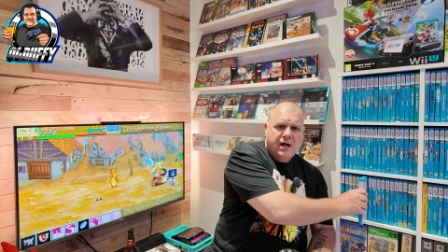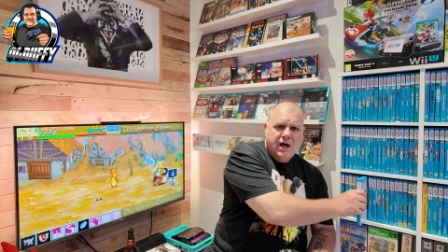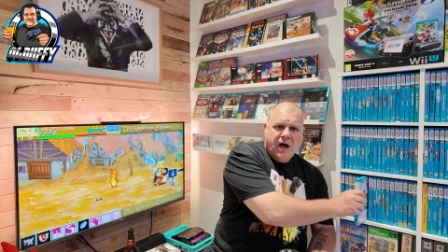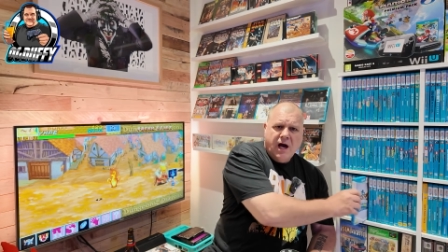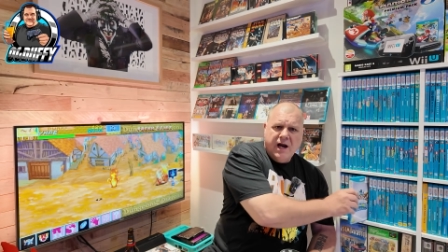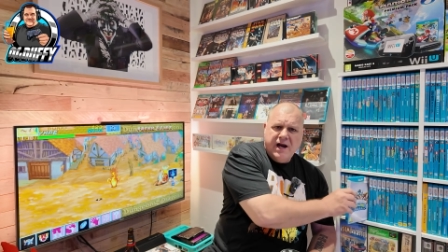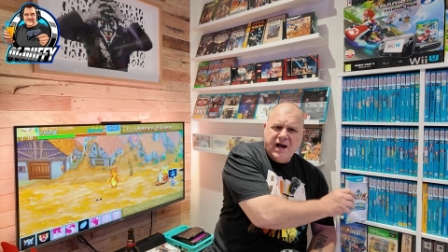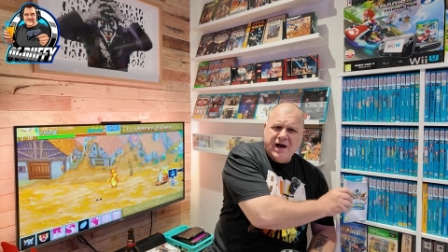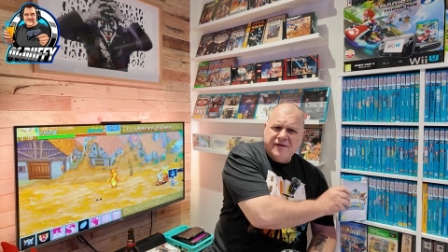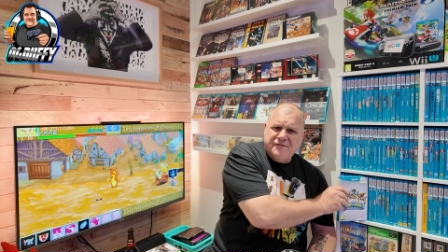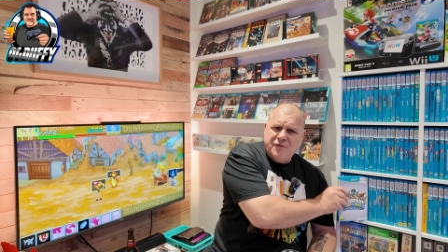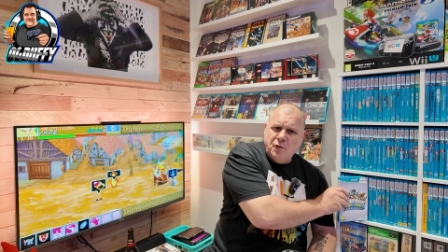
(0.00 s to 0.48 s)

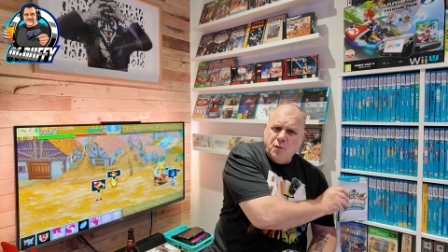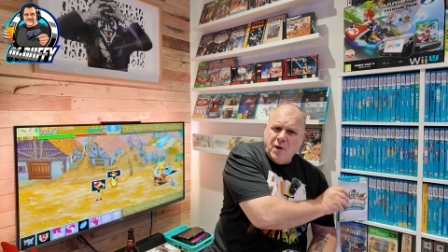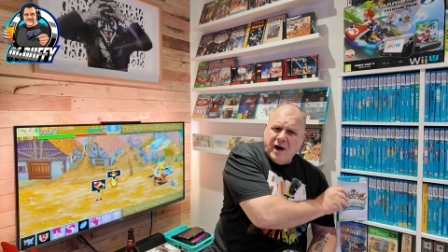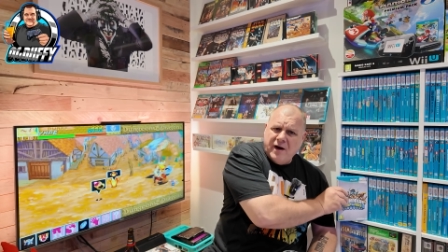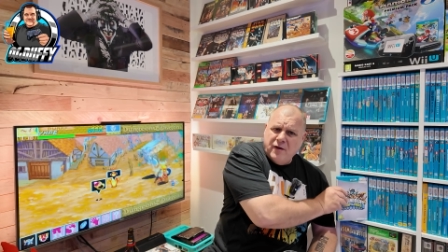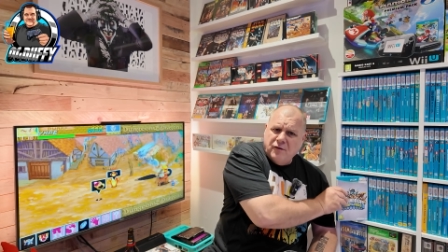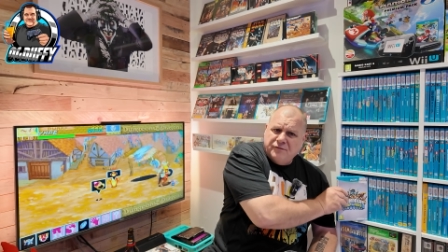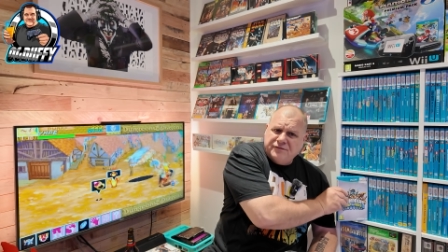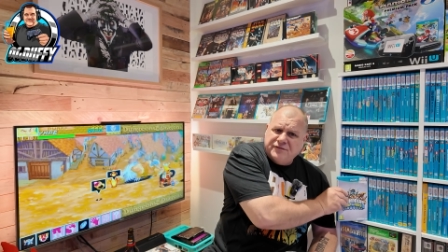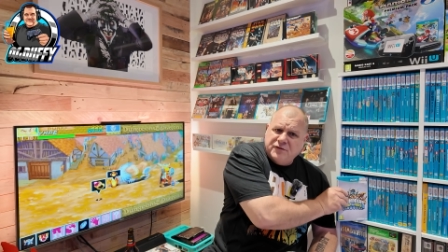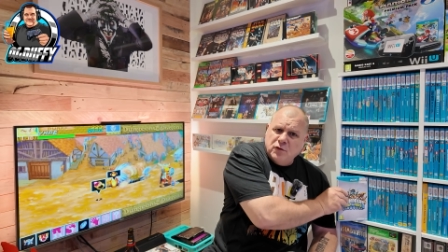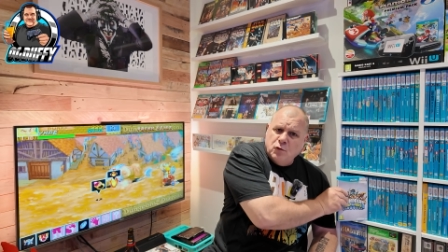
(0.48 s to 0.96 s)
Another
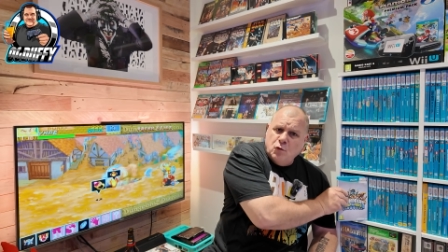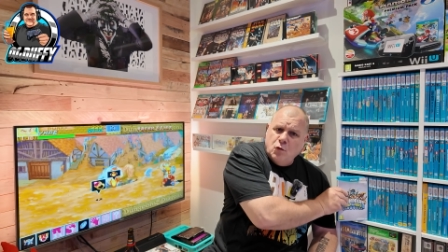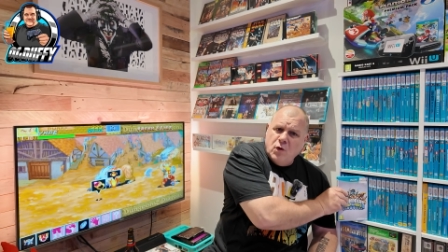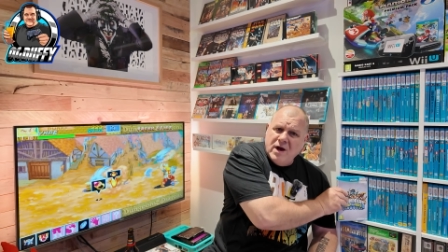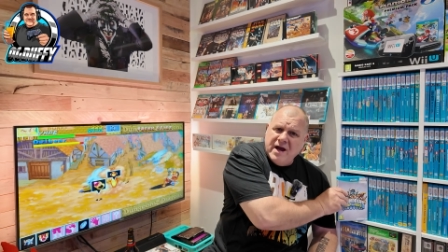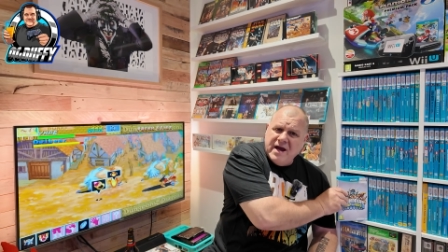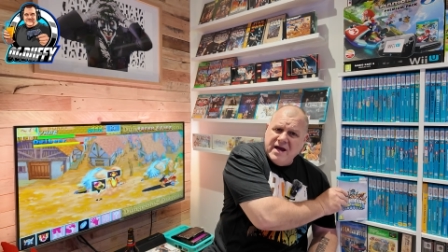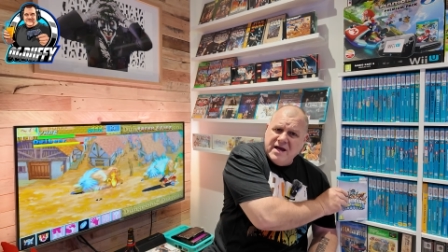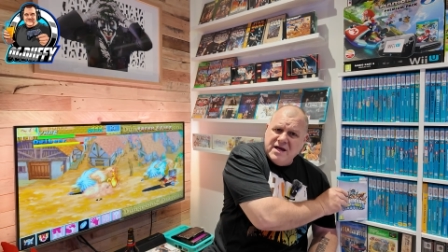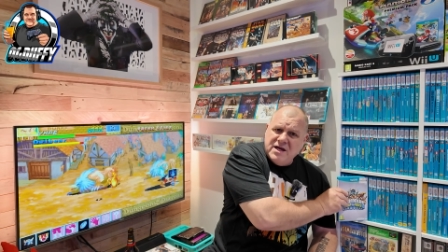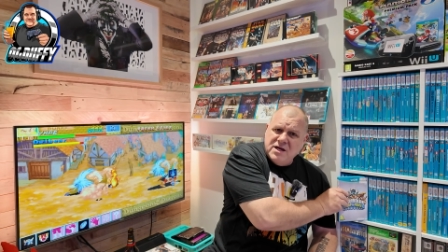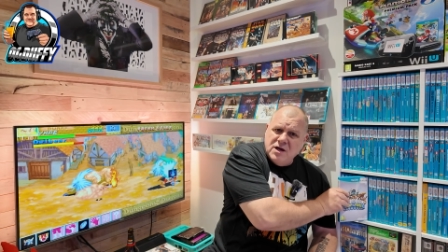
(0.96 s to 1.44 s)
one off the
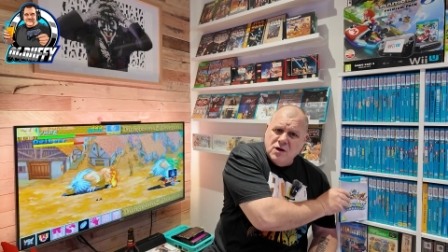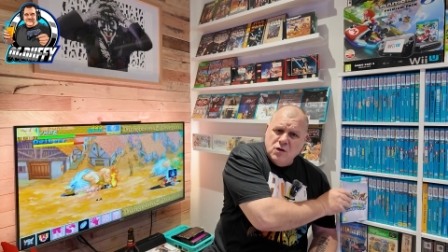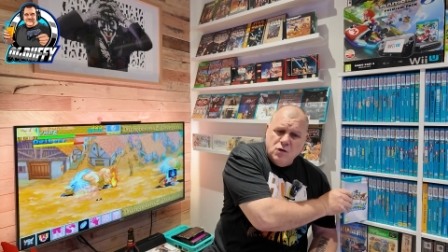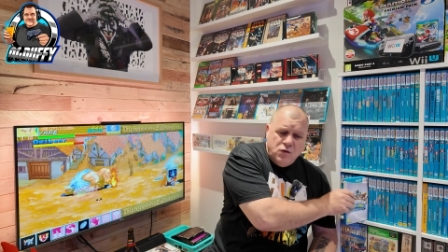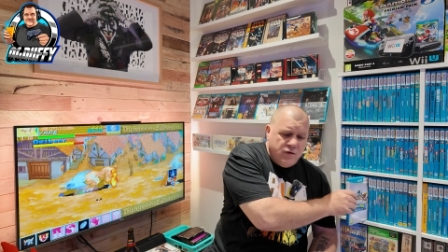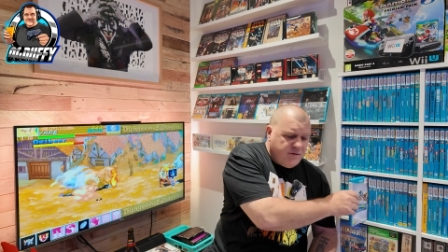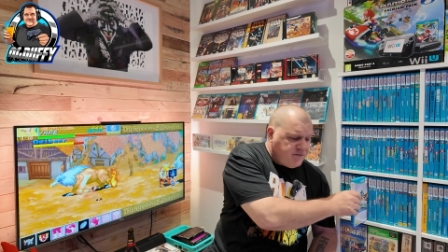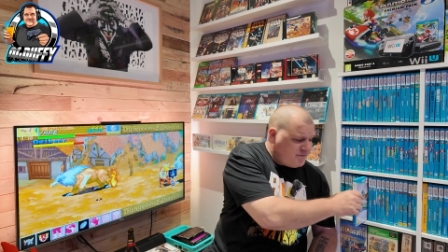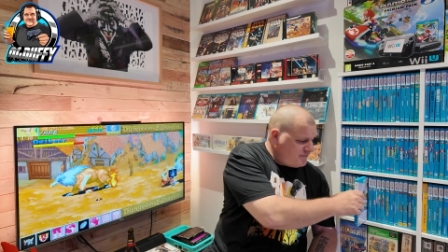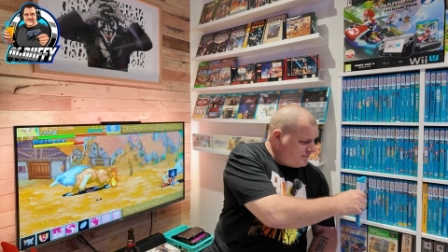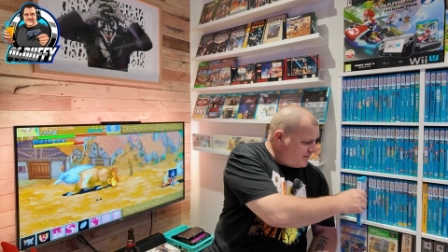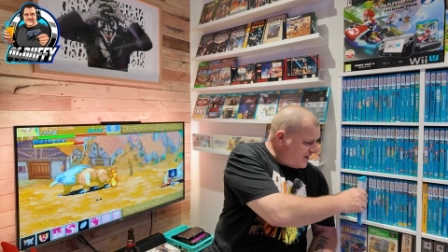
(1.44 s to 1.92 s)
Wii
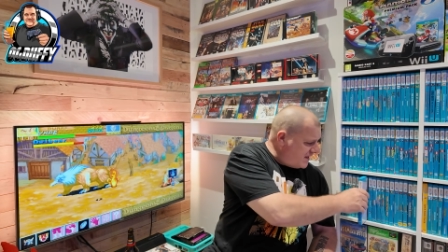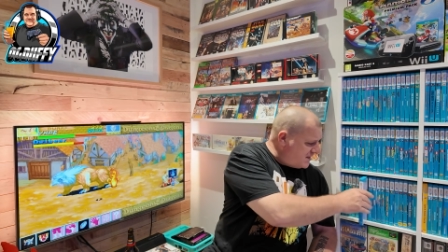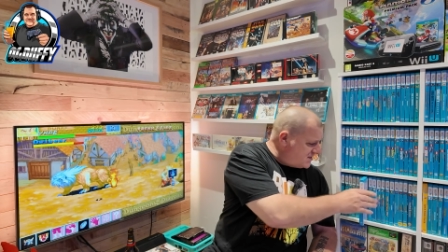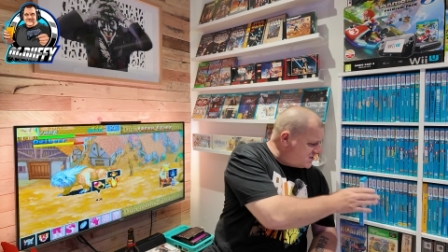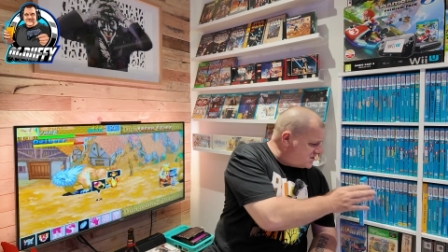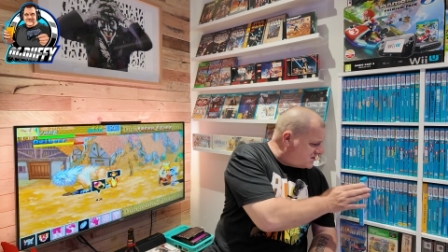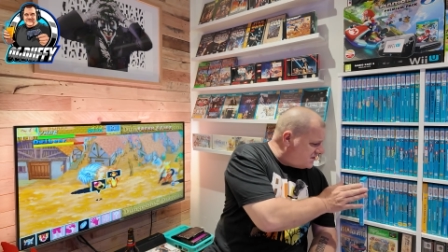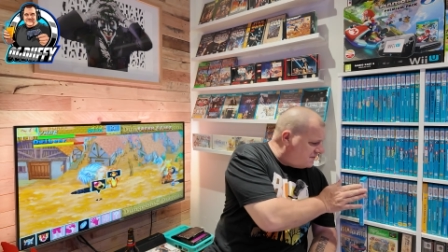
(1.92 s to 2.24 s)
U, thanks